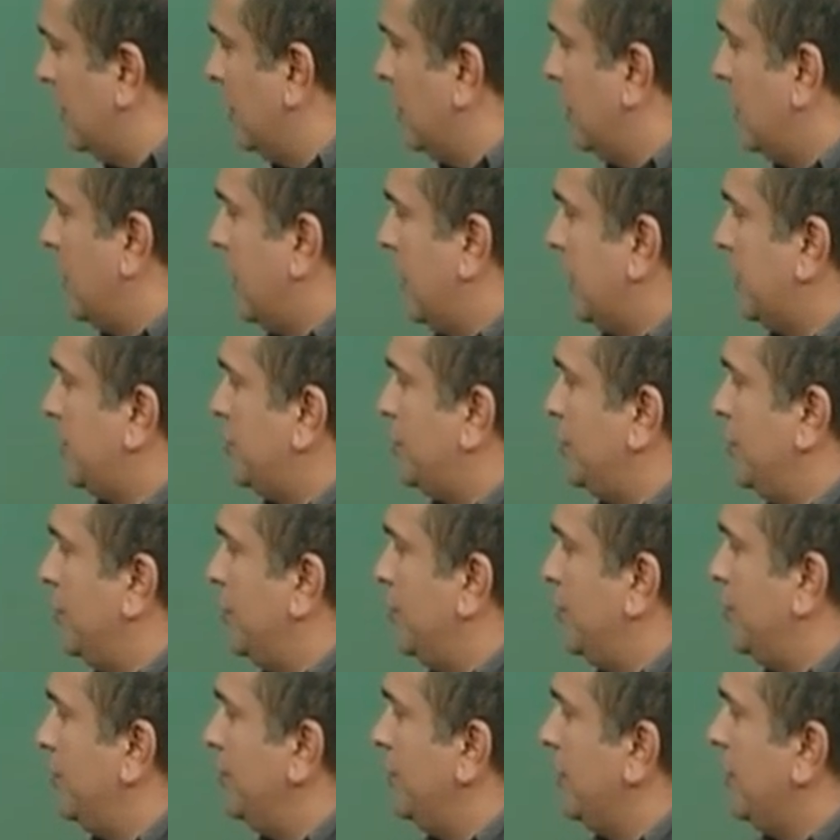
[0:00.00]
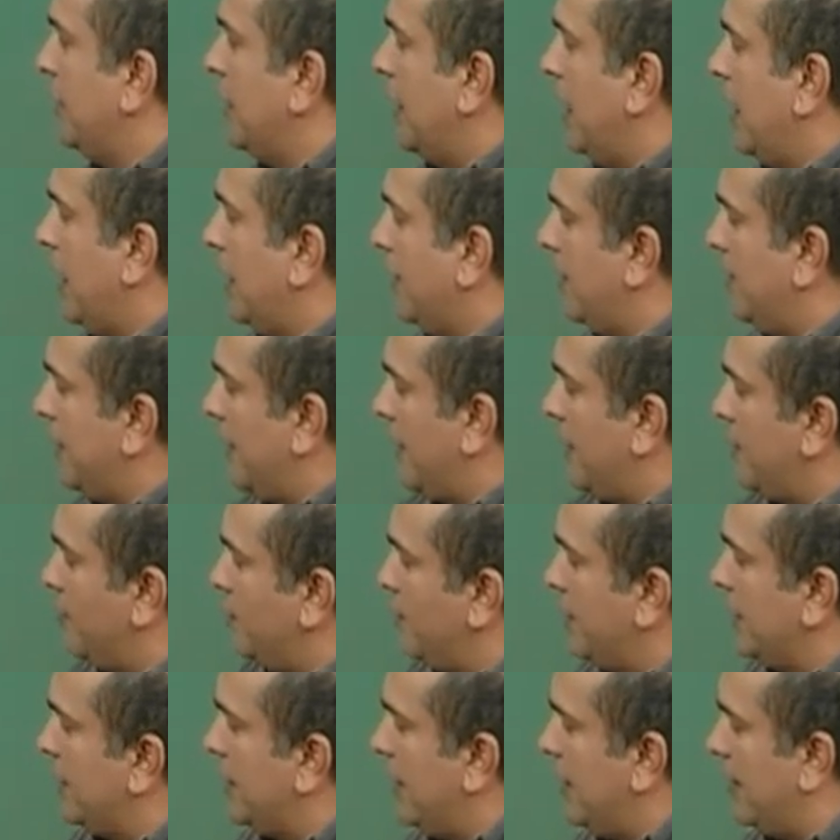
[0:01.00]
like so, and then
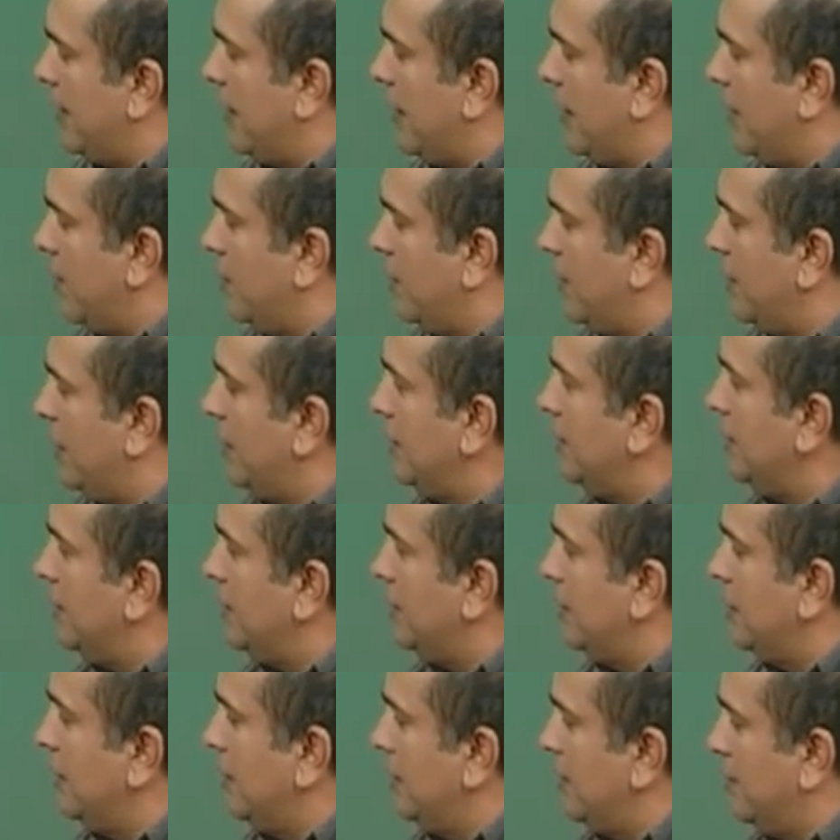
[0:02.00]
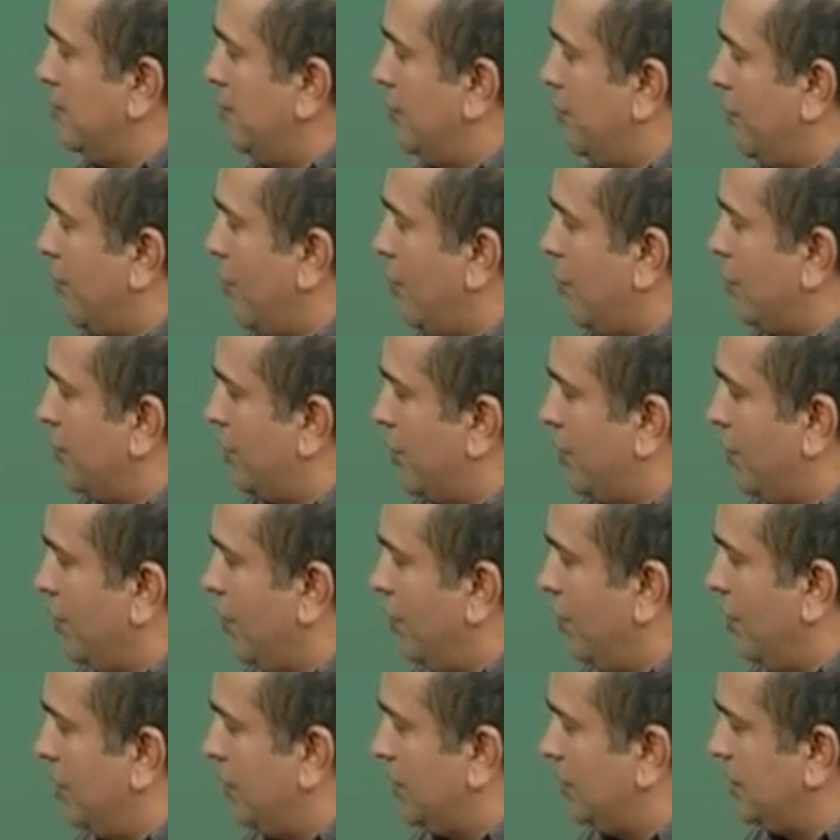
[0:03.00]
we get our
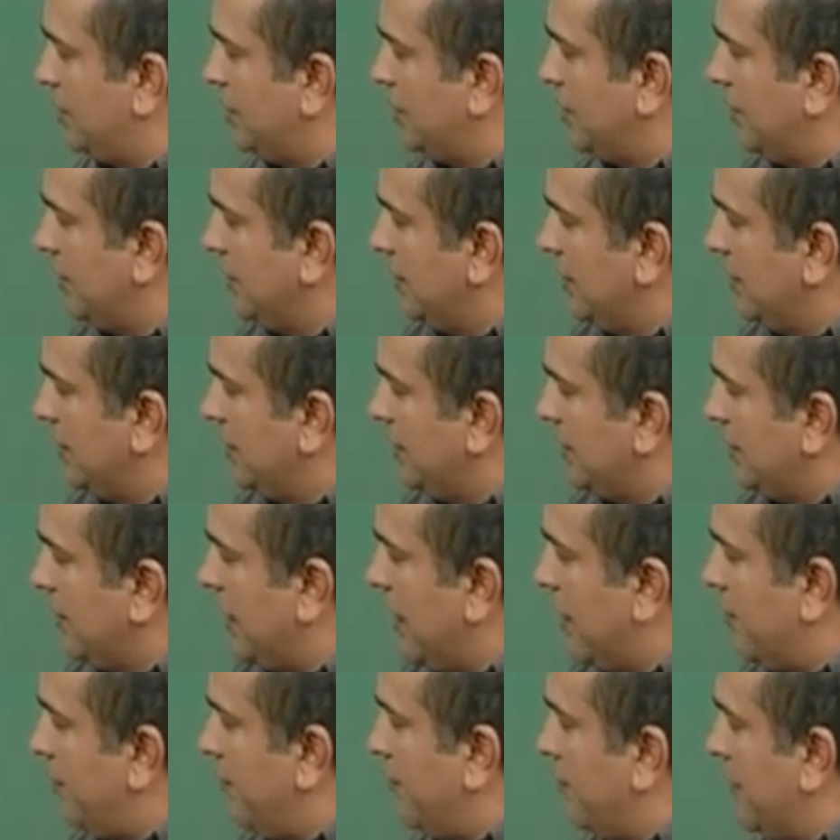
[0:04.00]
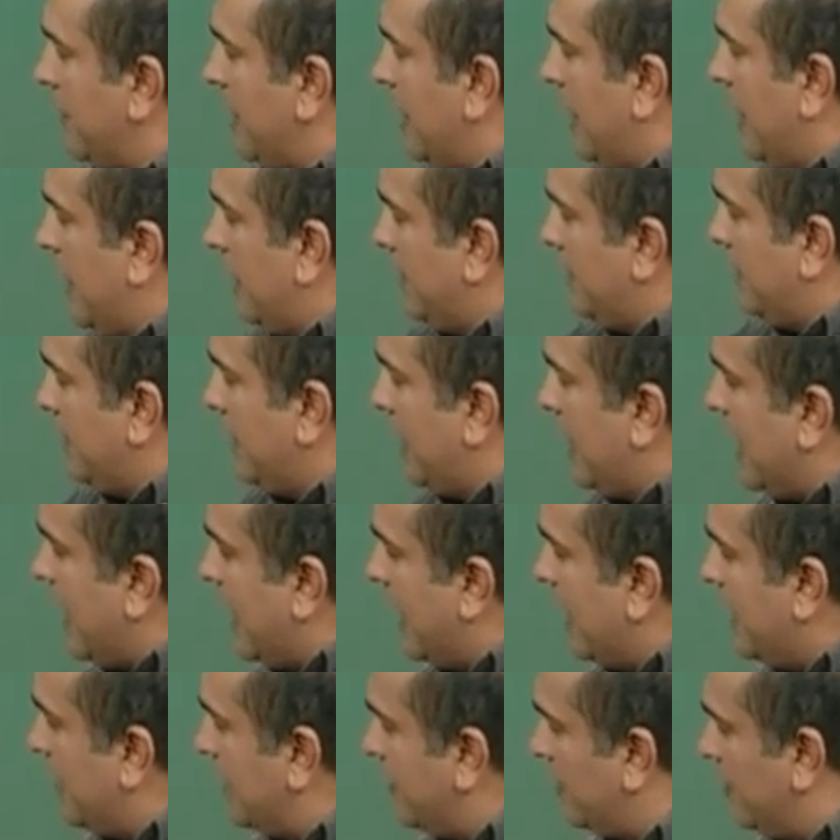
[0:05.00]
bronchioles. Now, at the
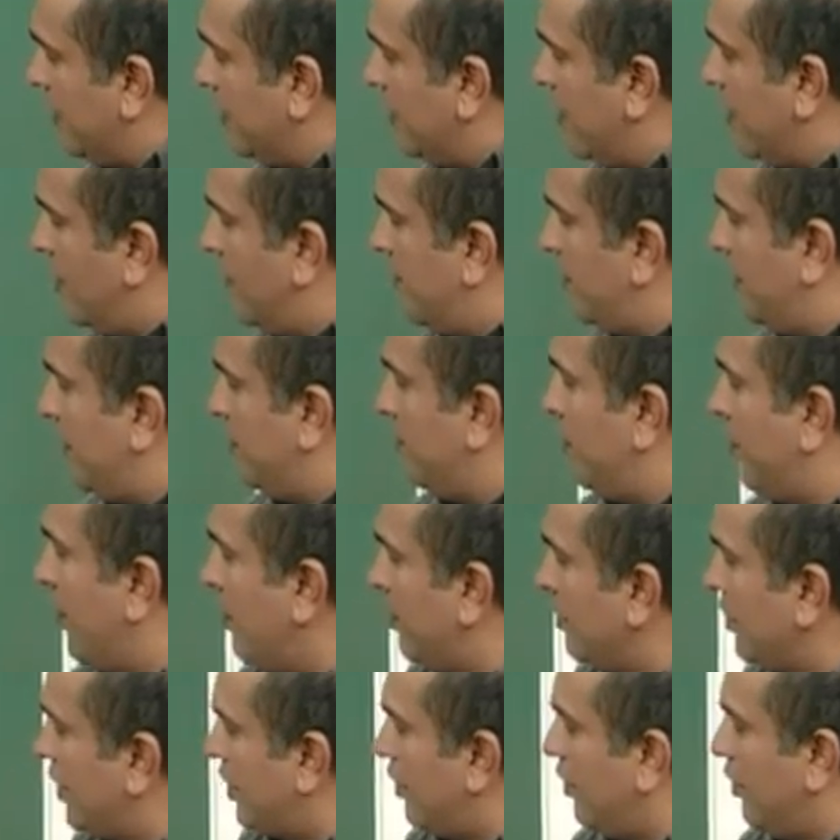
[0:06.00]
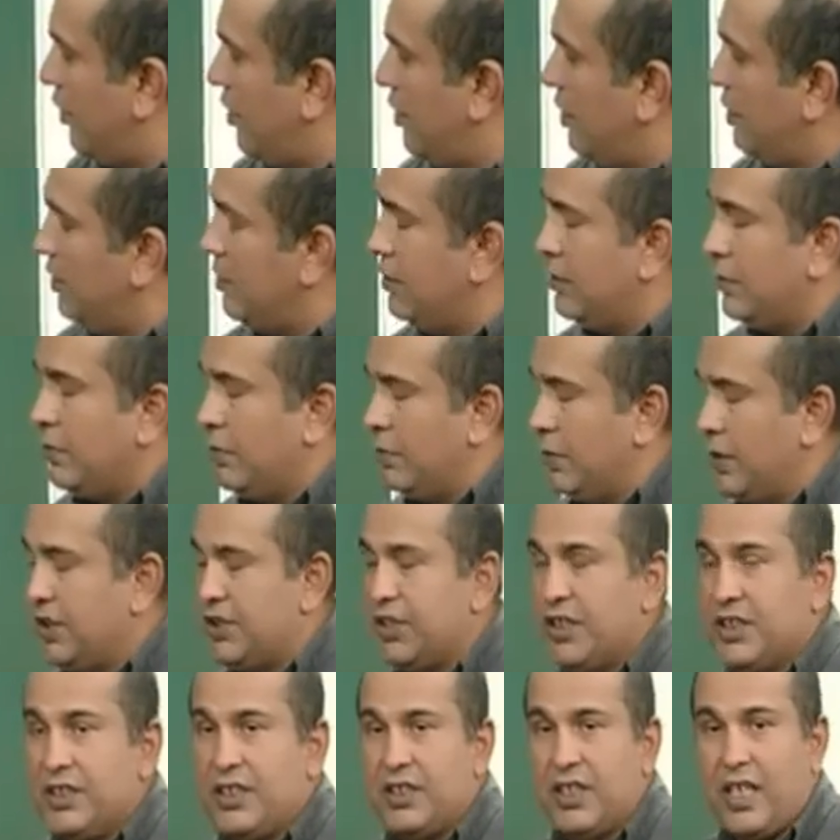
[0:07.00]
end of the bronchiole,
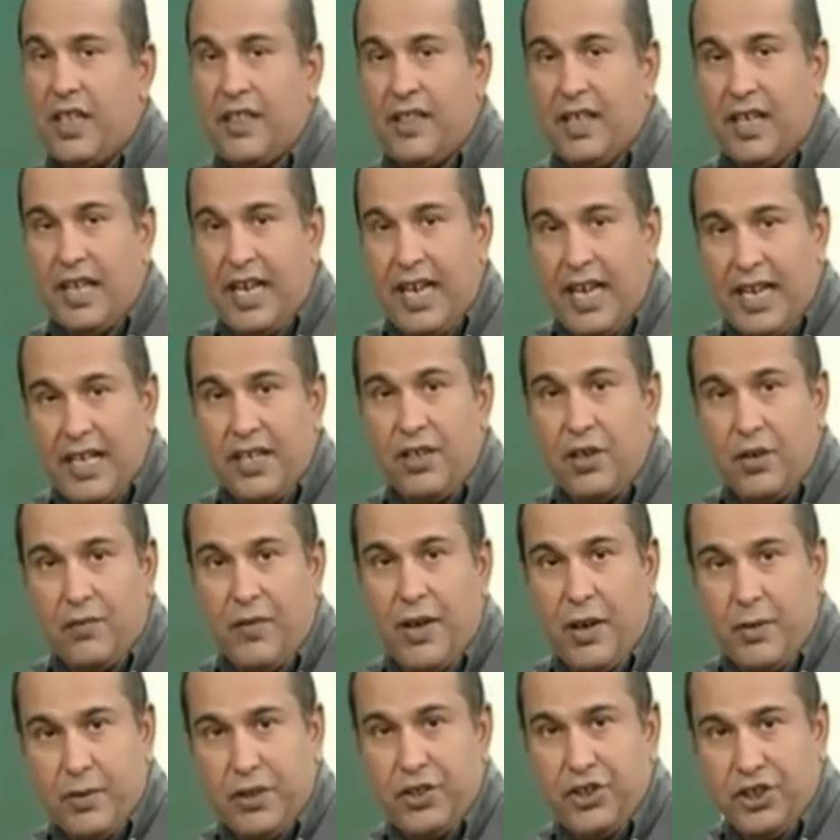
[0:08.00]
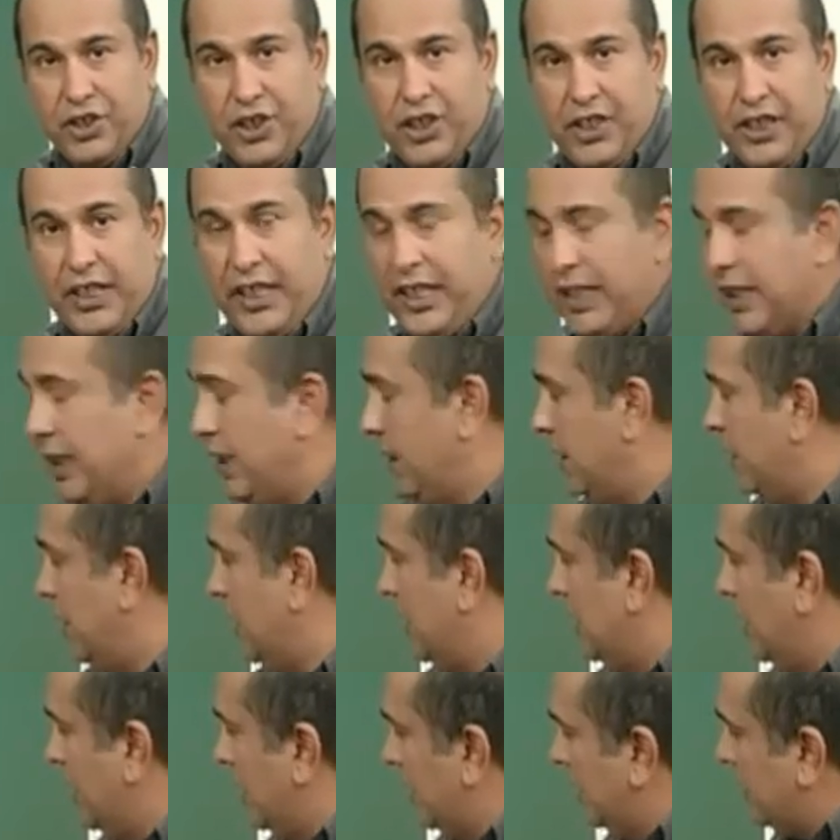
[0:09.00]
which is the end of our journey,
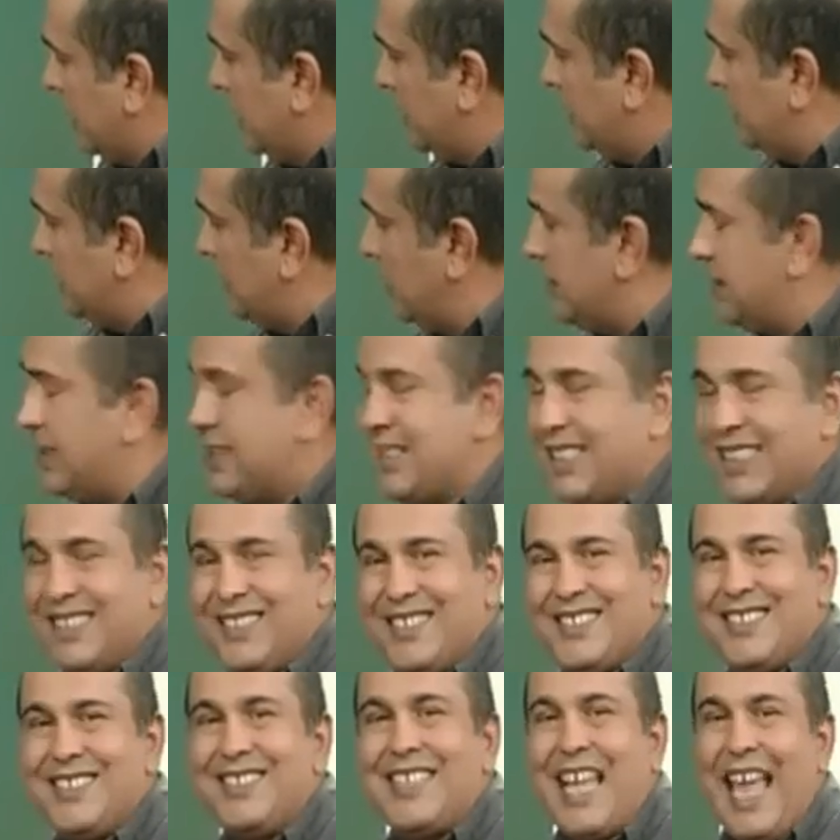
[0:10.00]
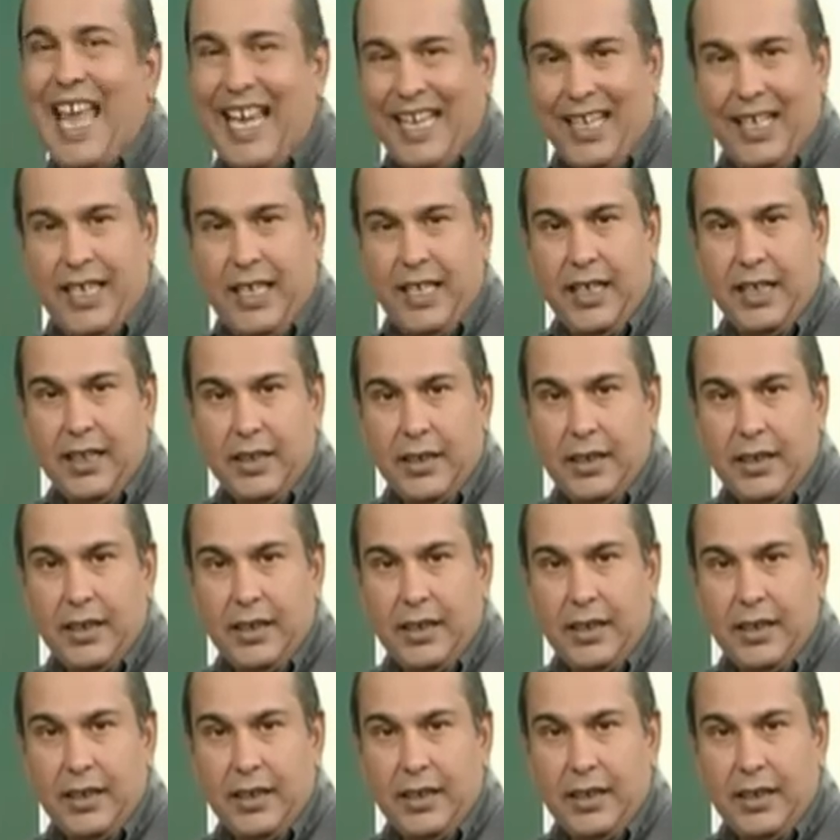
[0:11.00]
there sits a sac.